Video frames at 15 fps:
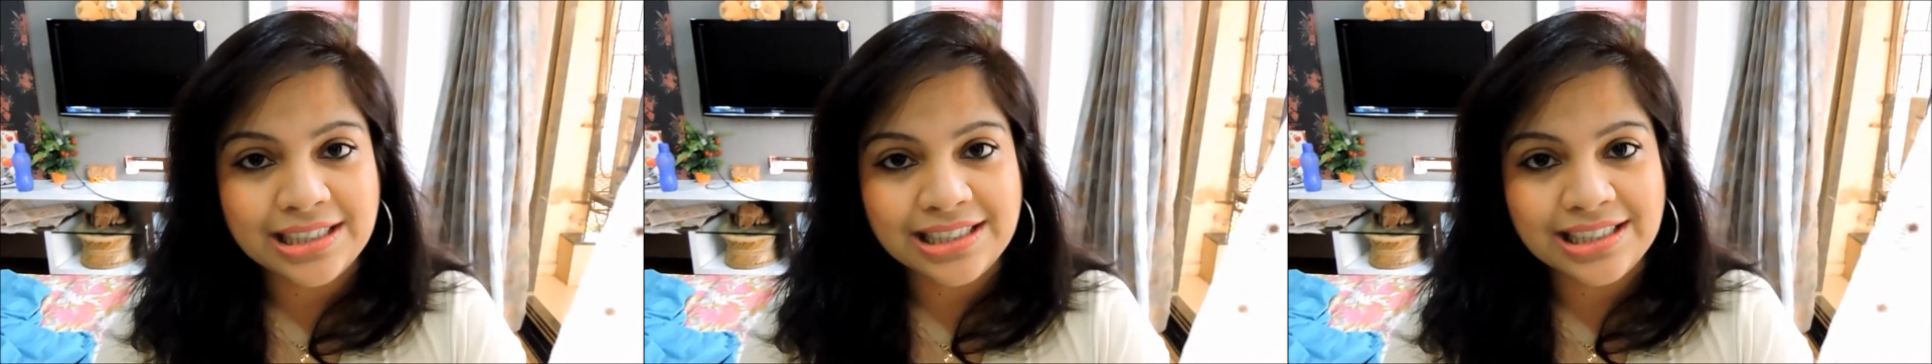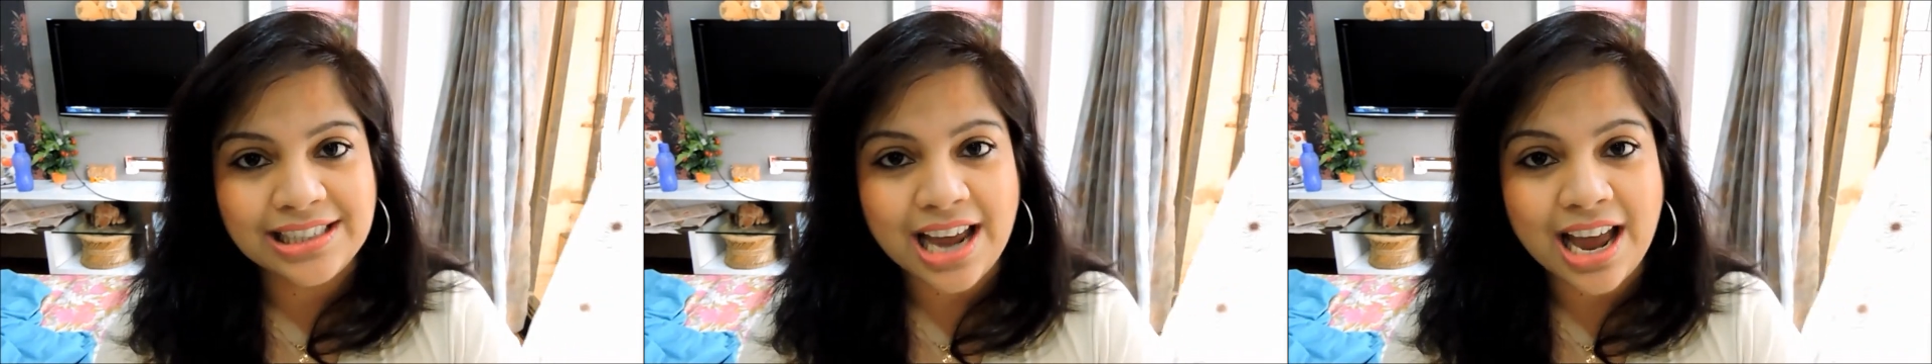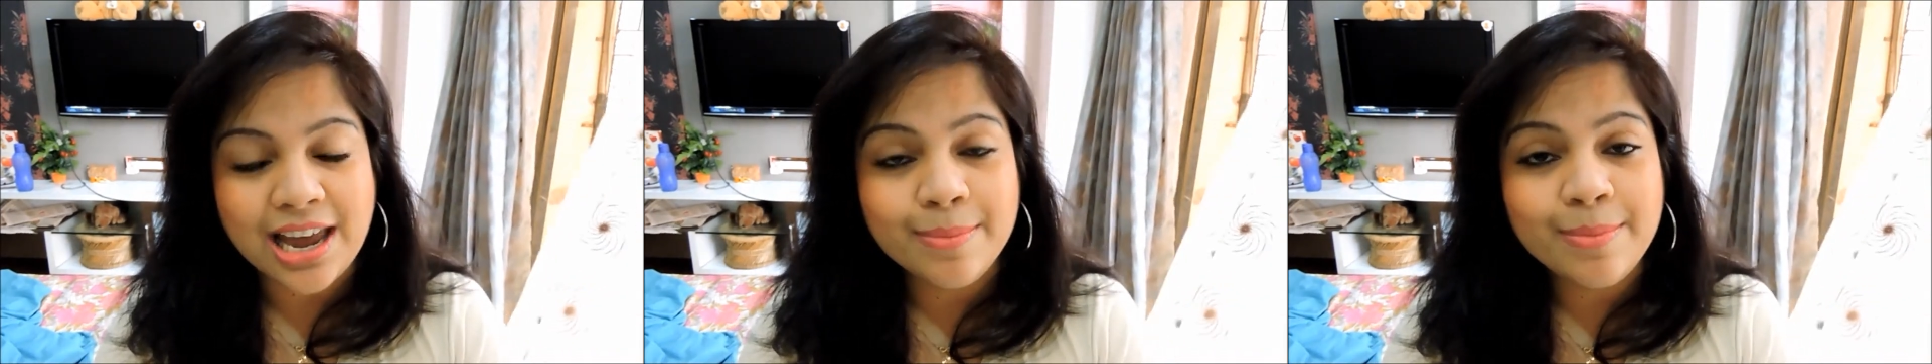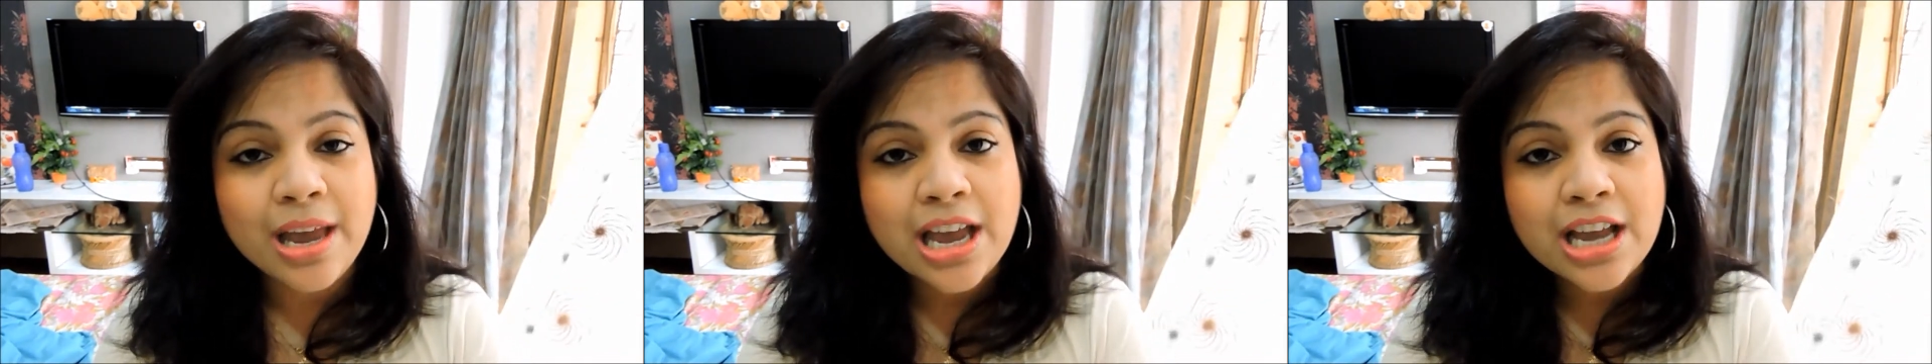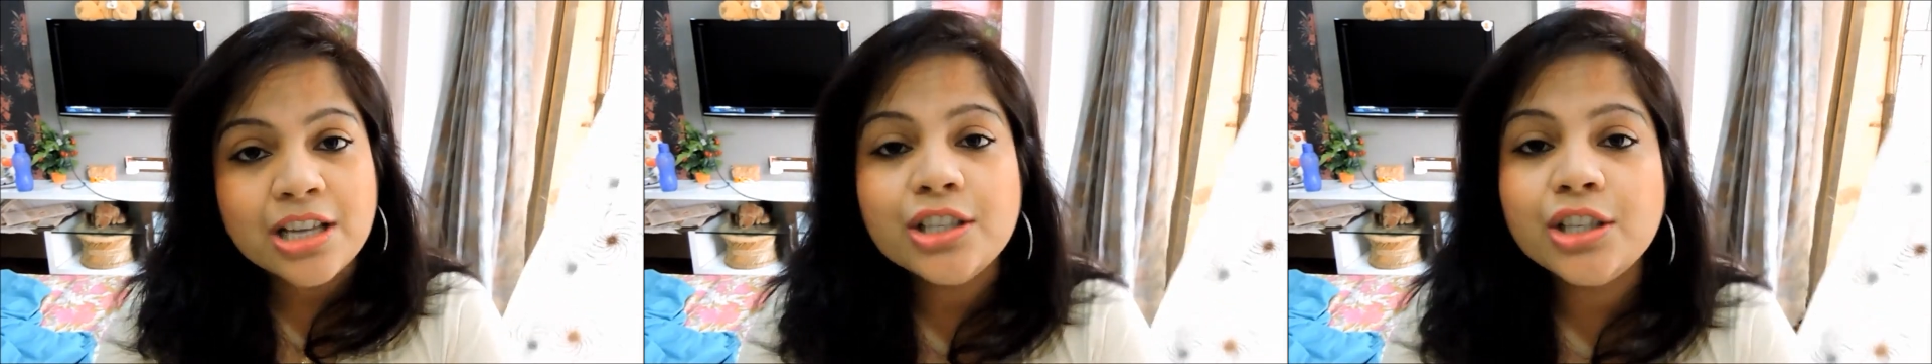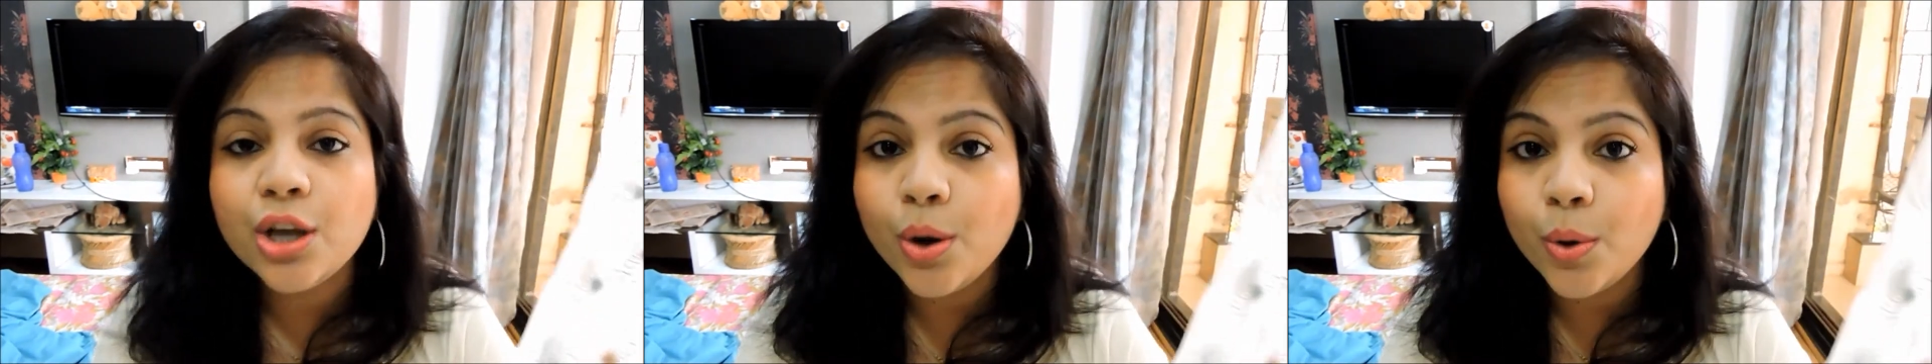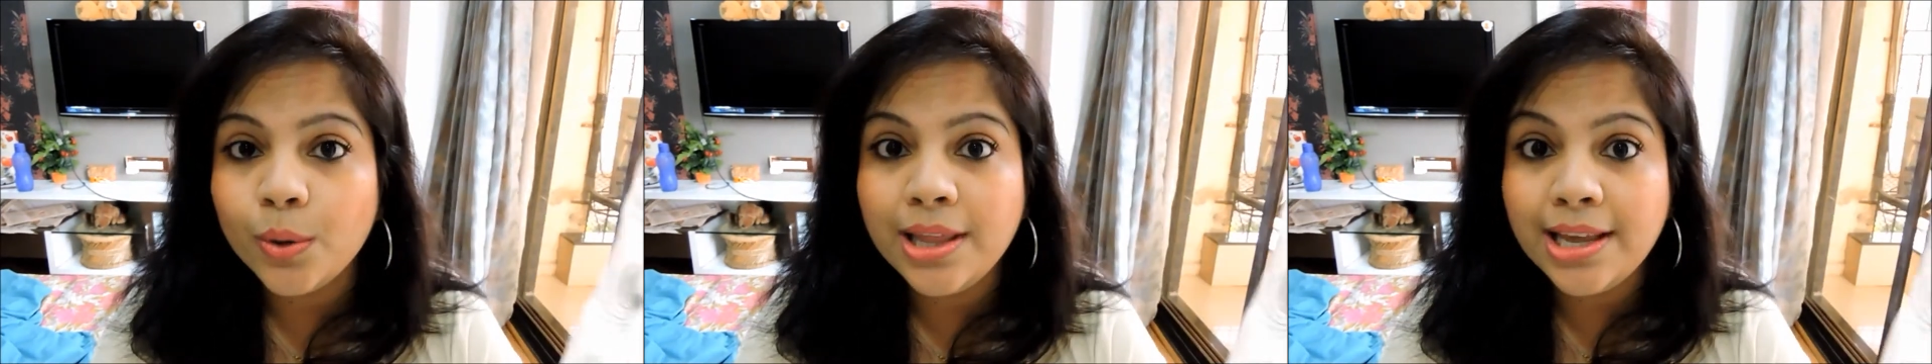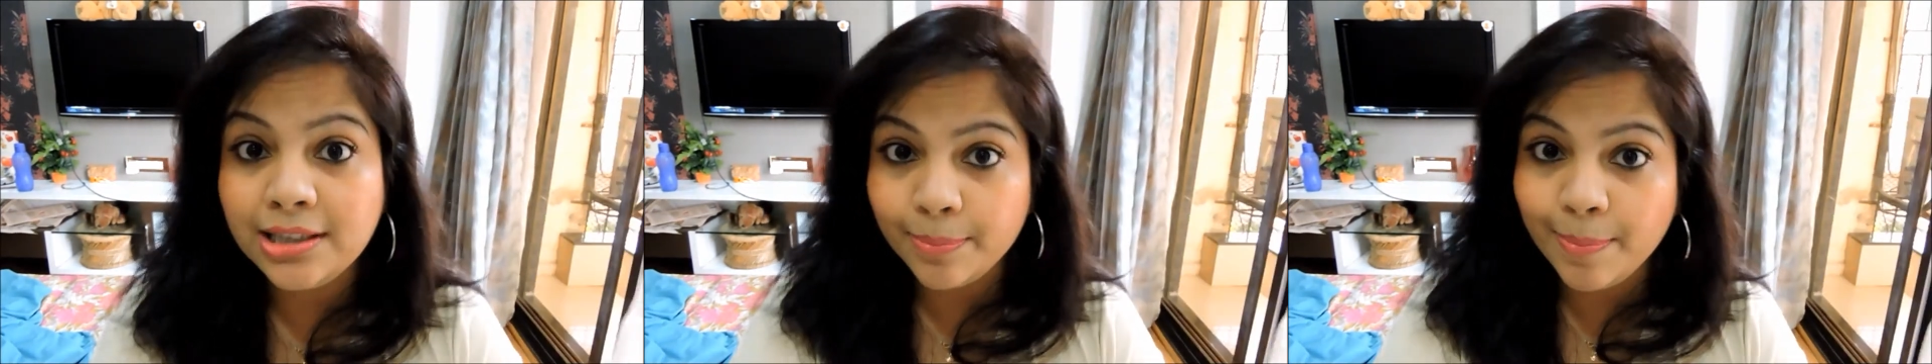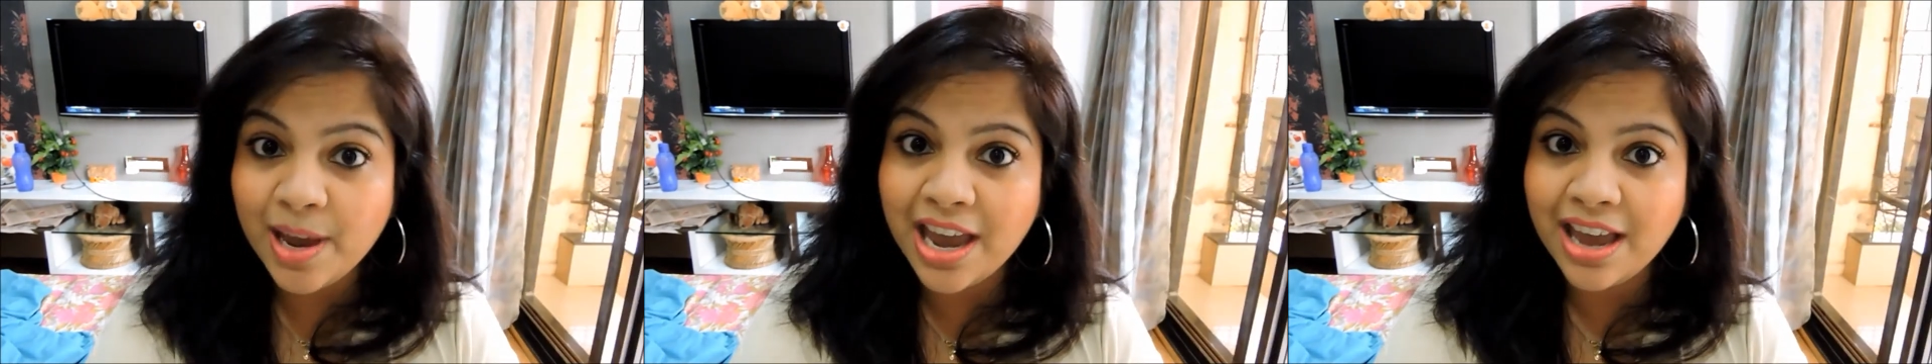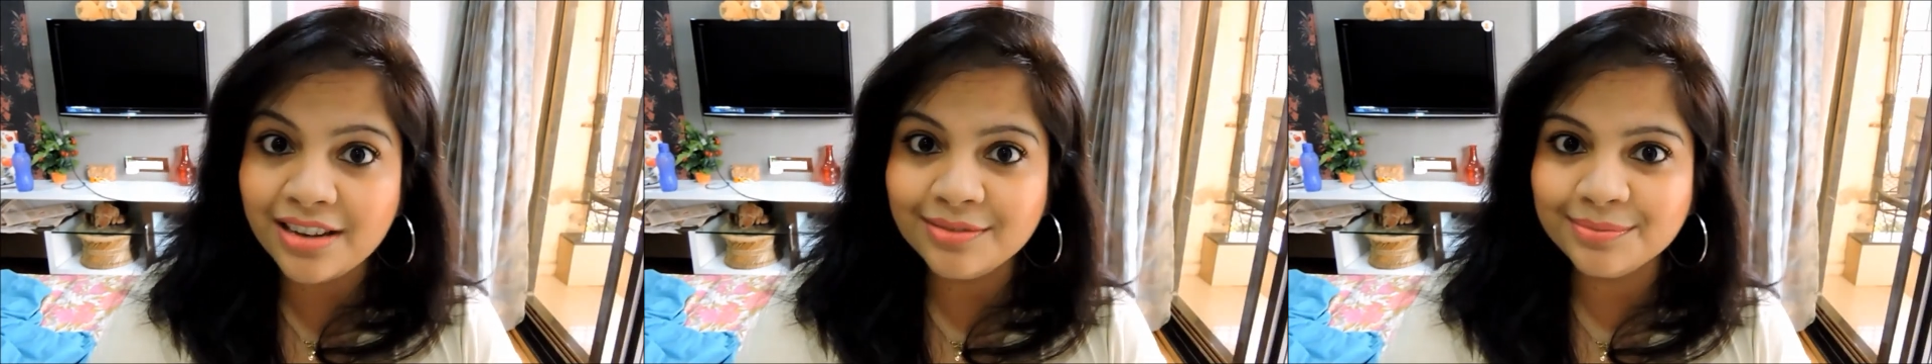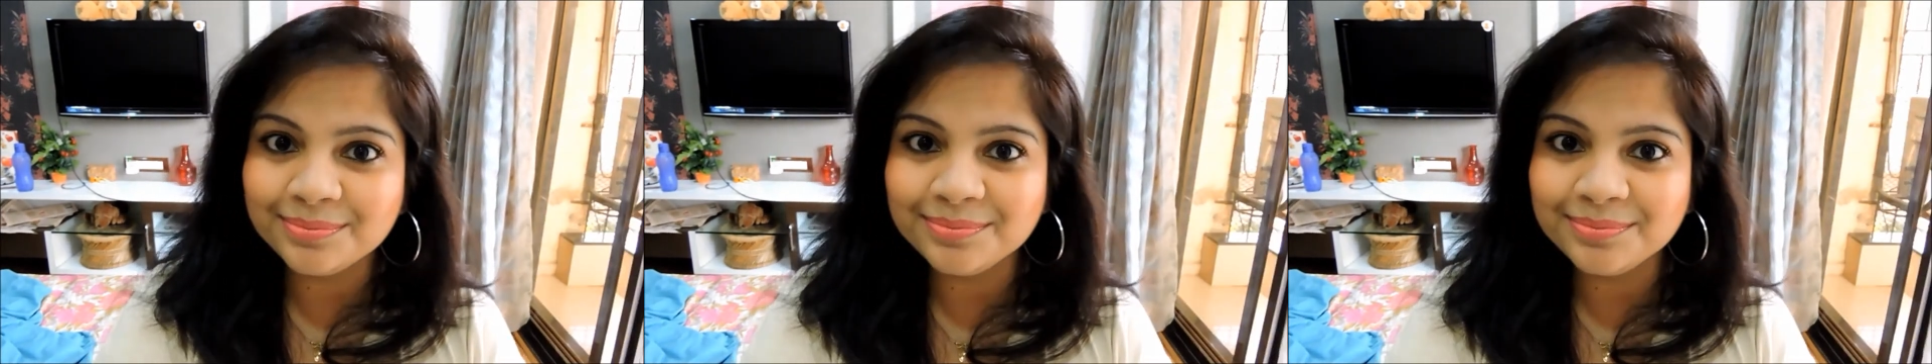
this time so let's begin